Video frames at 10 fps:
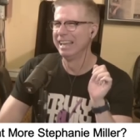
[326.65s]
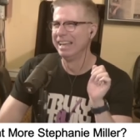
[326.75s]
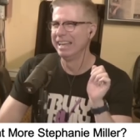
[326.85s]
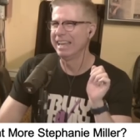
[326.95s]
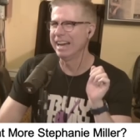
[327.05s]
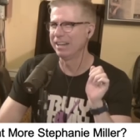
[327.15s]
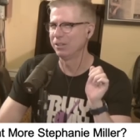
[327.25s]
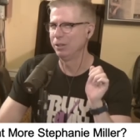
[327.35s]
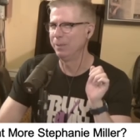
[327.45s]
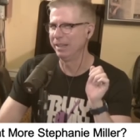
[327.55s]
He got his
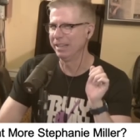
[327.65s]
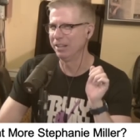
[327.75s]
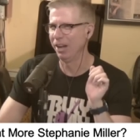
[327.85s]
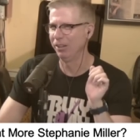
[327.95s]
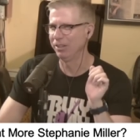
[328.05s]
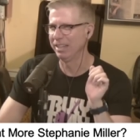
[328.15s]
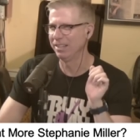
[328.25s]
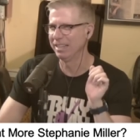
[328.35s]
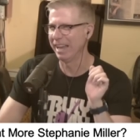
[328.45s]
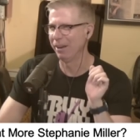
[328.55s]
$2 billion. He doesn't
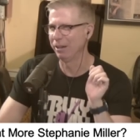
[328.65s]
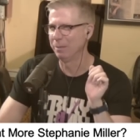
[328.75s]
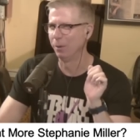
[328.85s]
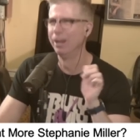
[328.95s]
care anymore."